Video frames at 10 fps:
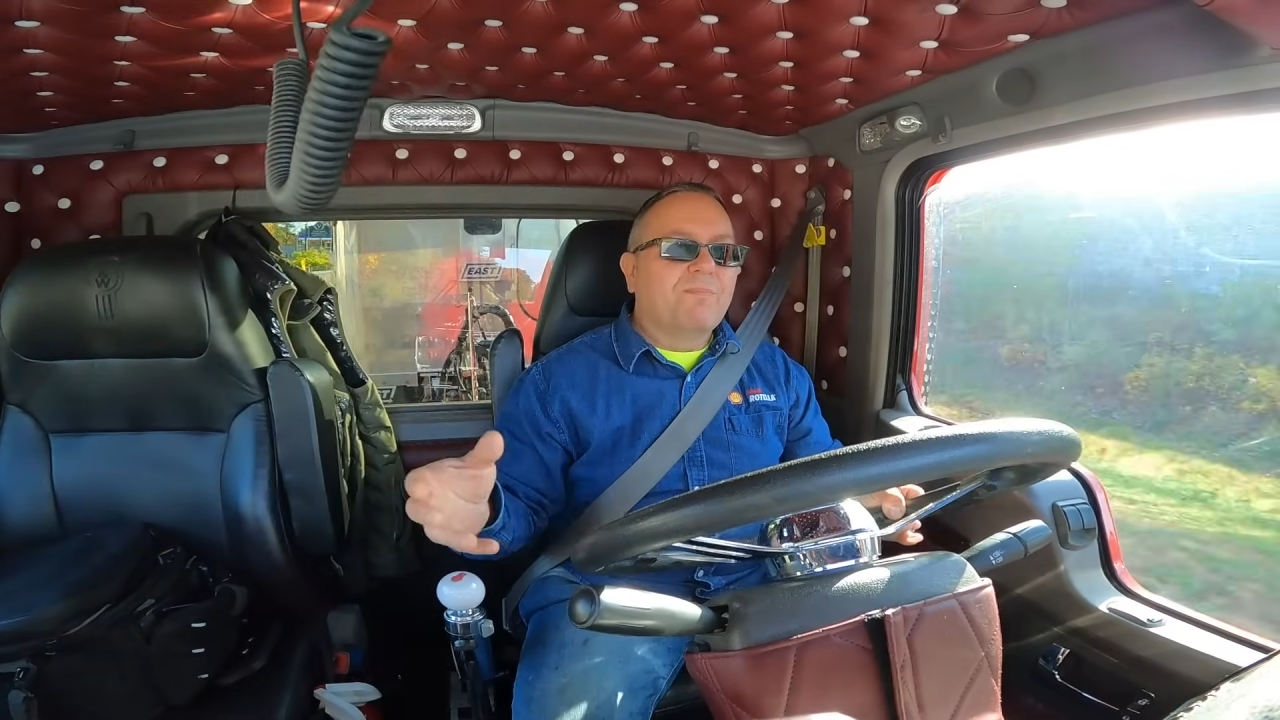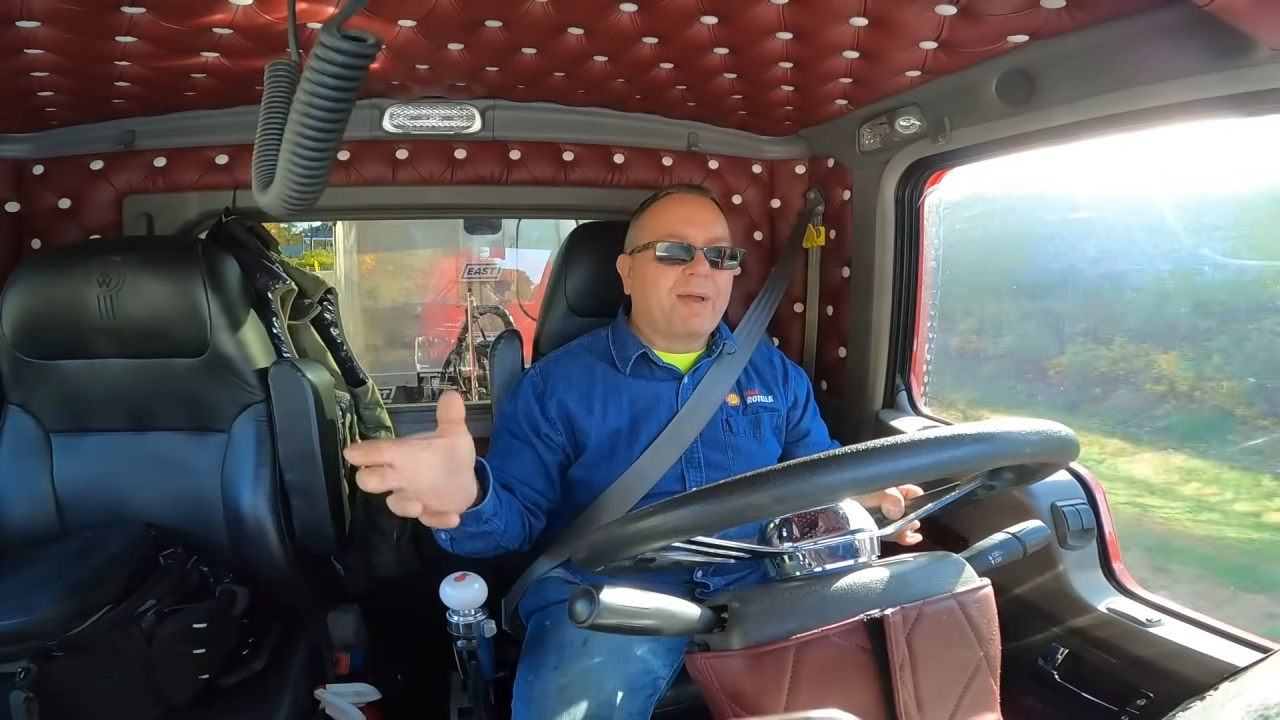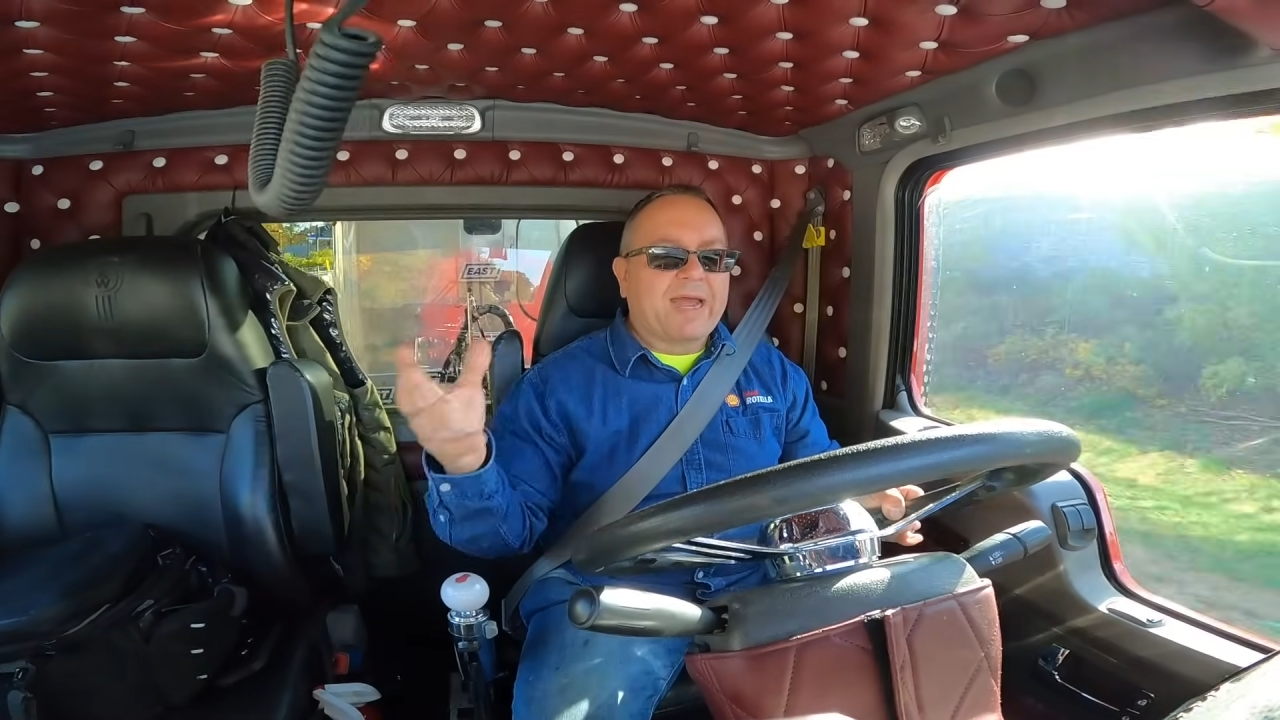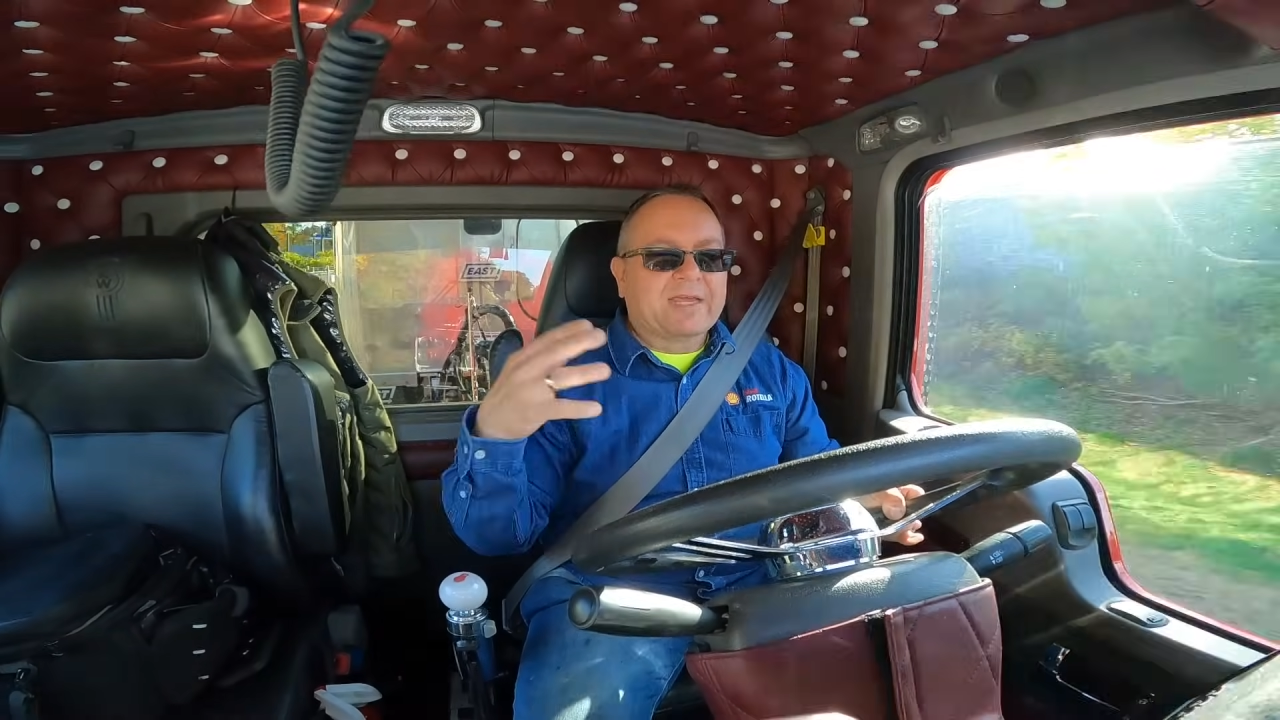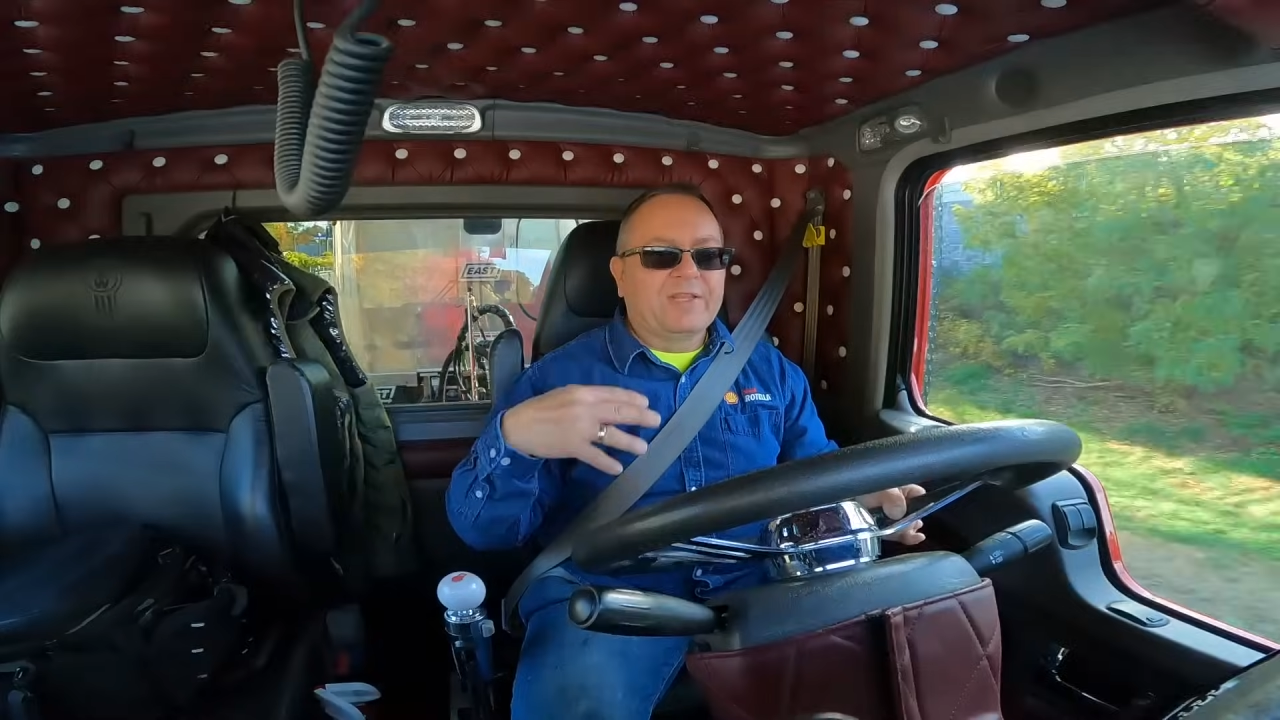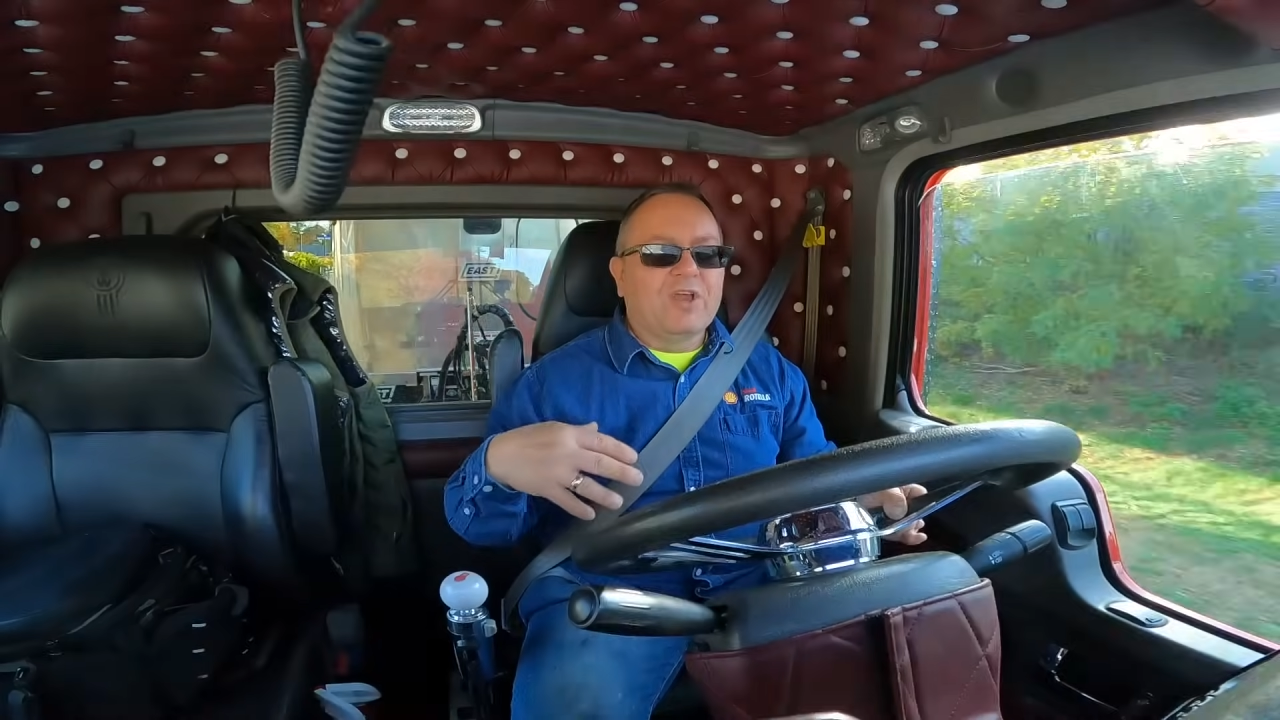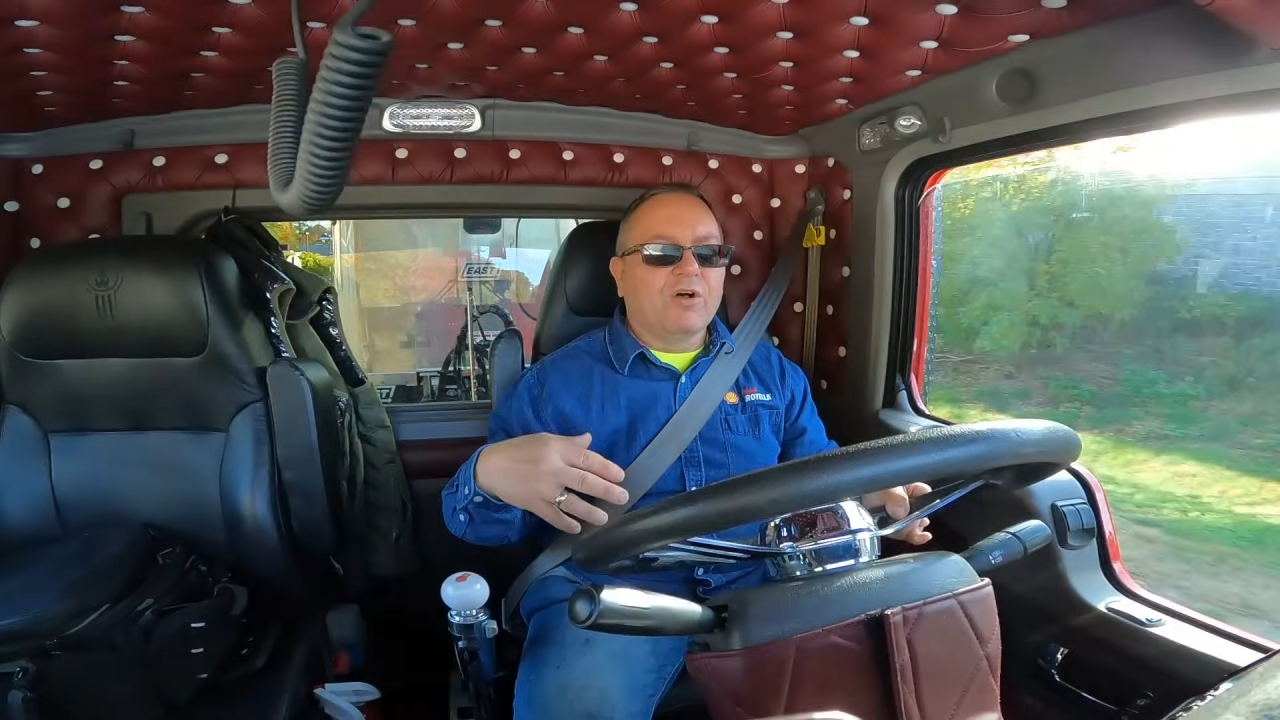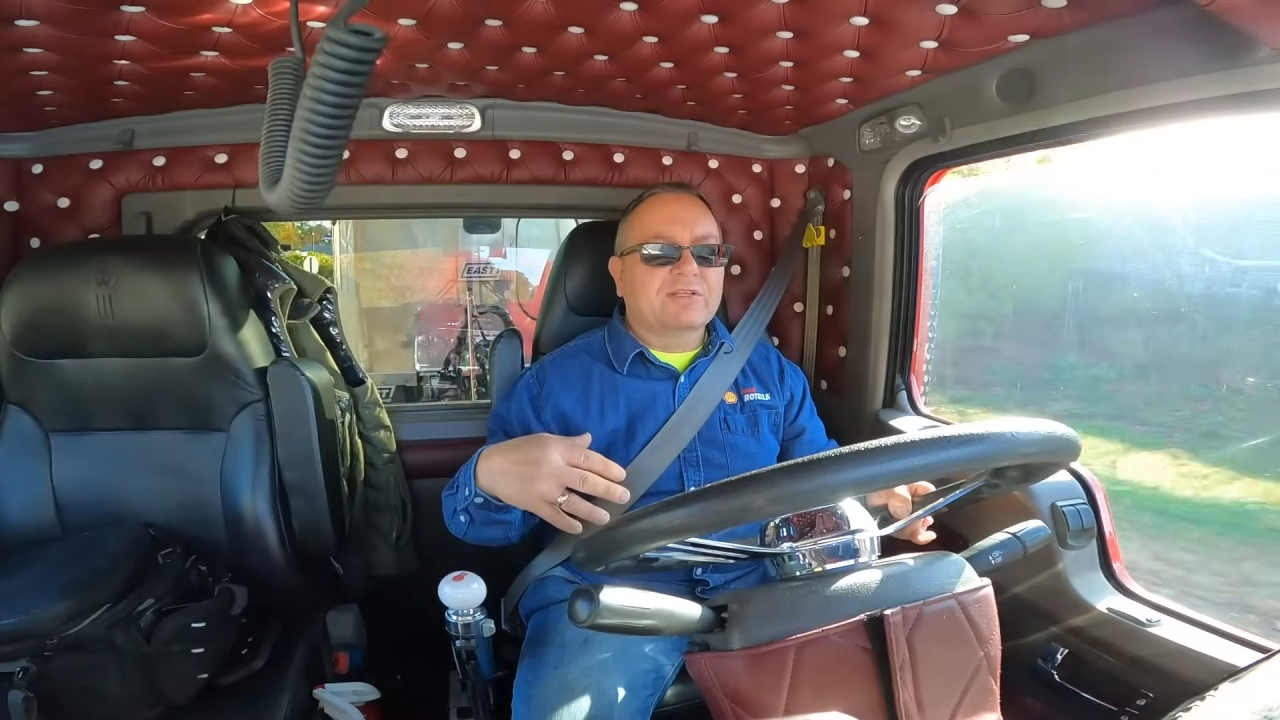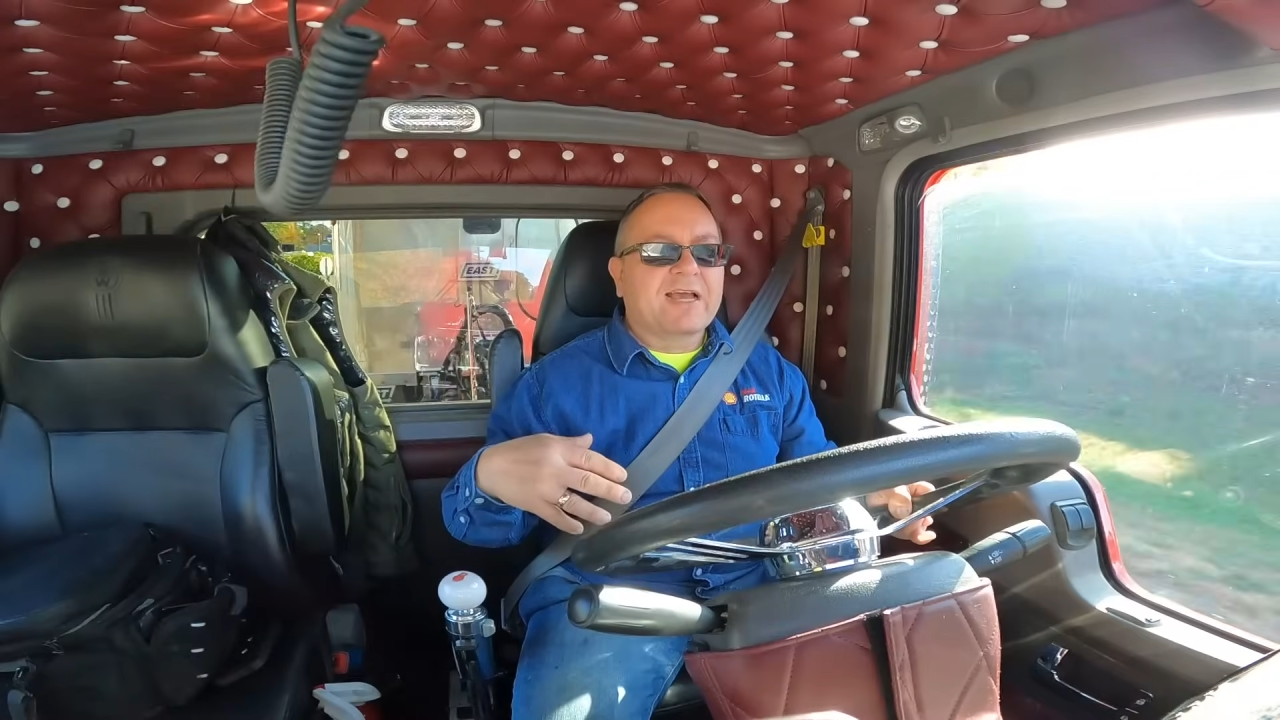back in the old